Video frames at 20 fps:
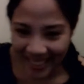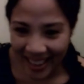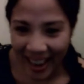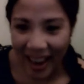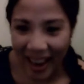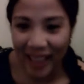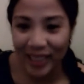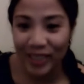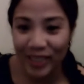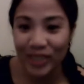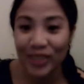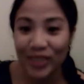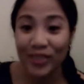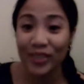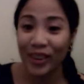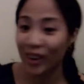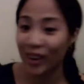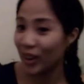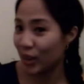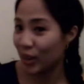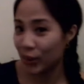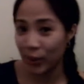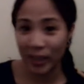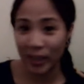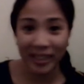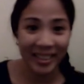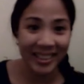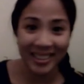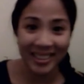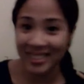I learned very
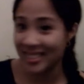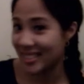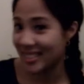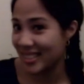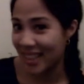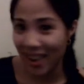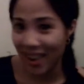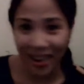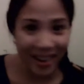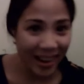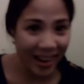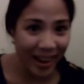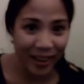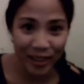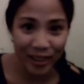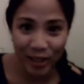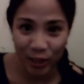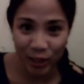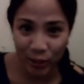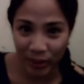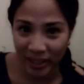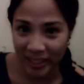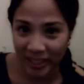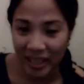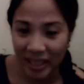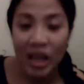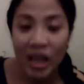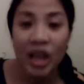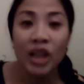quickly that's not how to do it.